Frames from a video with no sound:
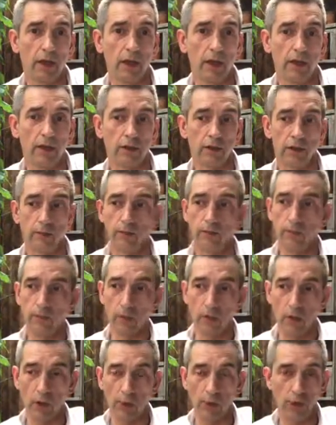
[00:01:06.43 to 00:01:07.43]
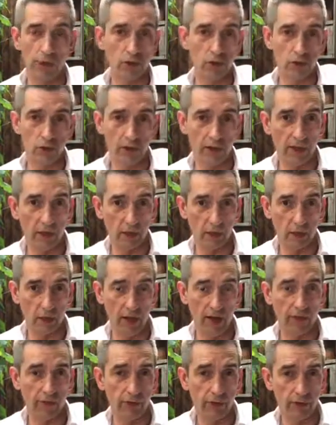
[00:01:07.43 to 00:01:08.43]
And the operations manual has
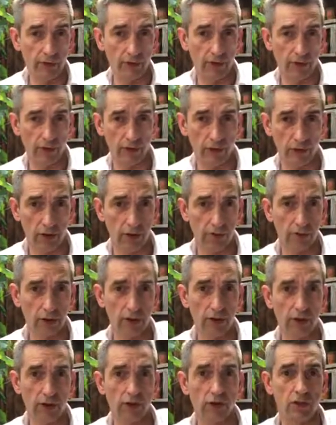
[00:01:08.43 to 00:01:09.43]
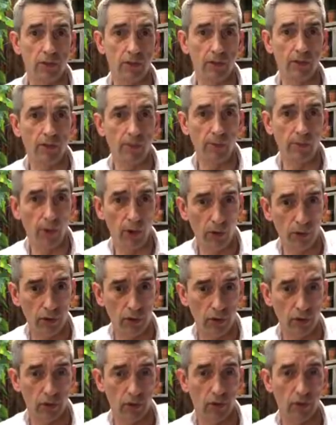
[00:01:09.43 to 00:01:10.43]
got every task, every system, every
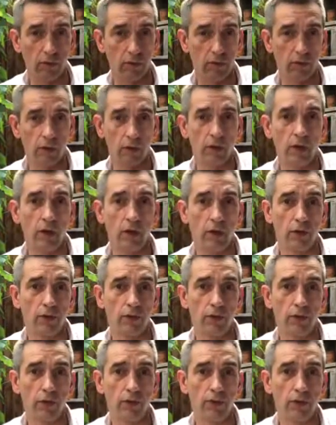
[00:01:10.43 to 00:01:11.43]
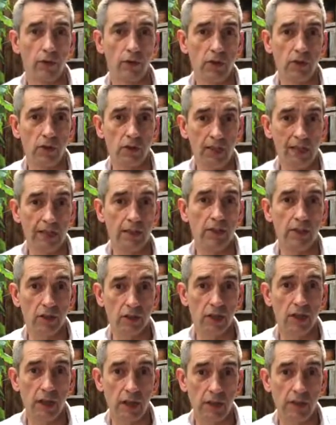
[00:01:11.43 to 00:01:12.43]
process, all of other stuff you do day to
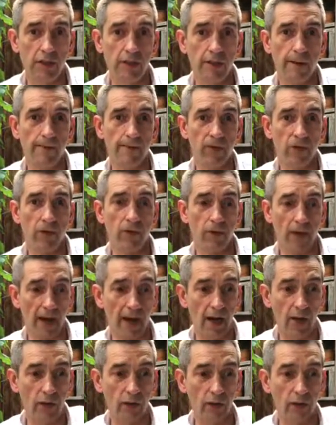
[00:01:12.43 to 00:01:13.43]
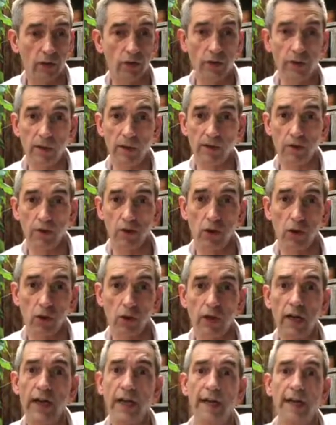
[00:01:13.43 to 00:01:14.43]
day of how, and sometimes it's
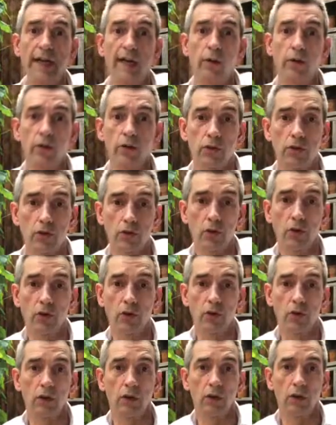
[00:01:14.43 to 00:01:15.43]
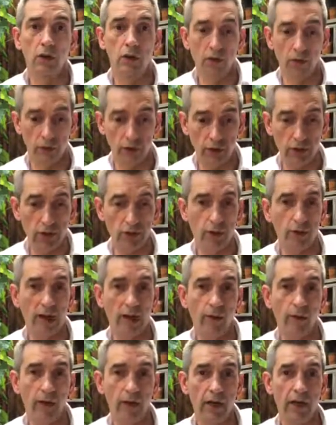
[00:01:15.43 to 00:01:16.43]
called laying out the stall. So this is
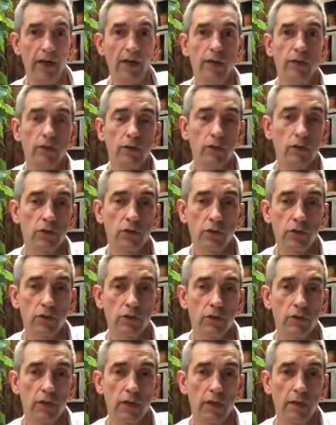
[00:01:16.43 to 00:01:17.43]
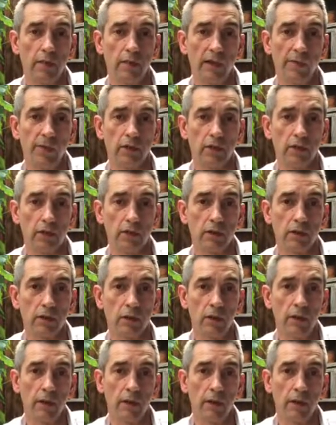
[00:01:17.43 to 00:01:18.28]
how I lay out the stall in my business.